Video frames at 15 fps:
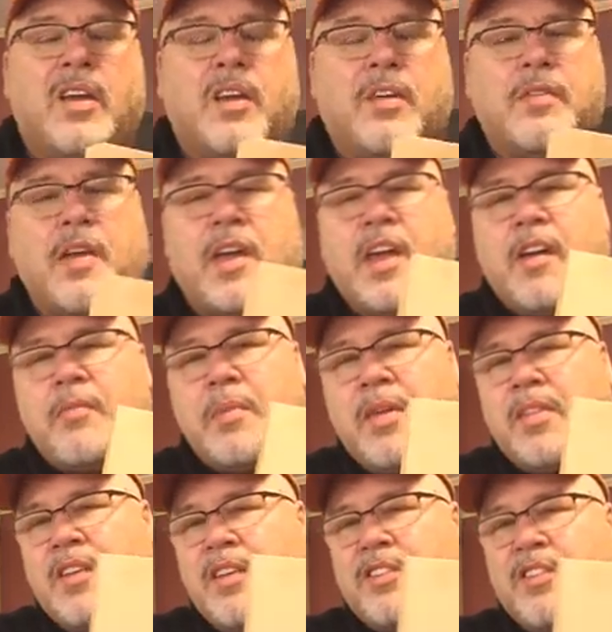they gave me
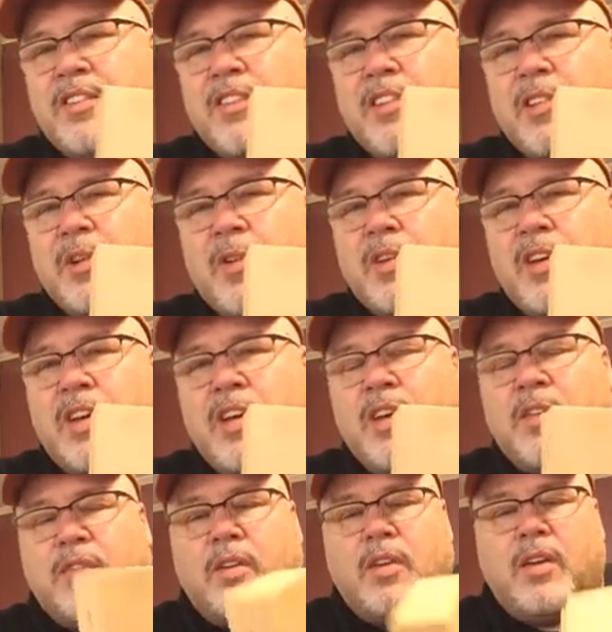this as a little
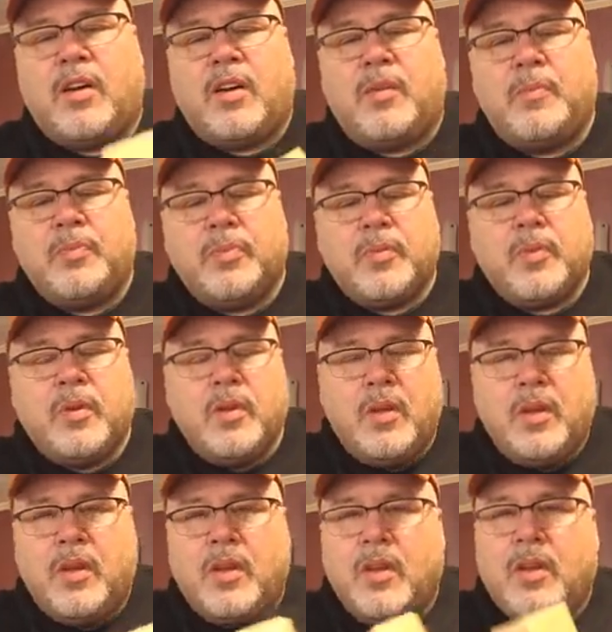gift
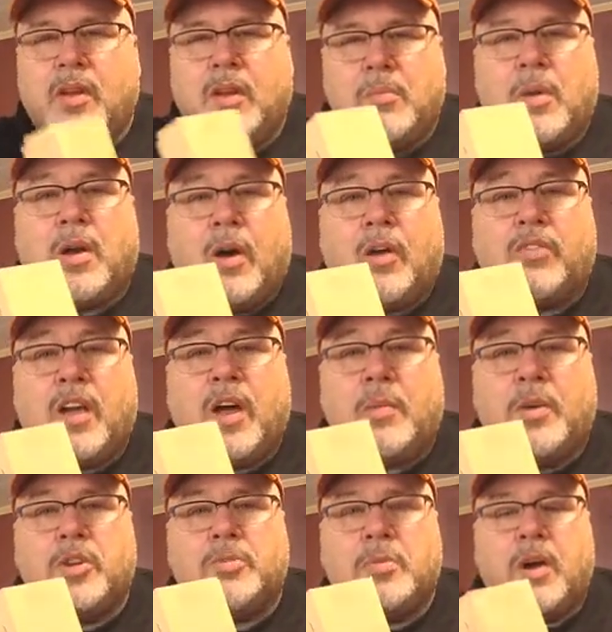because of how
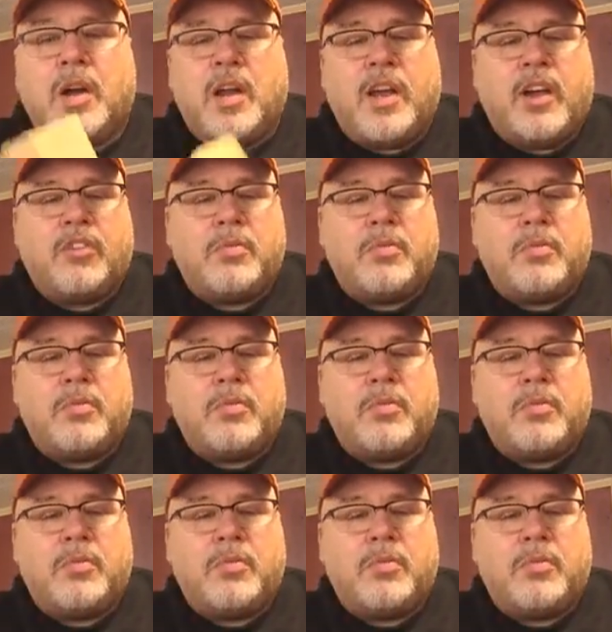much money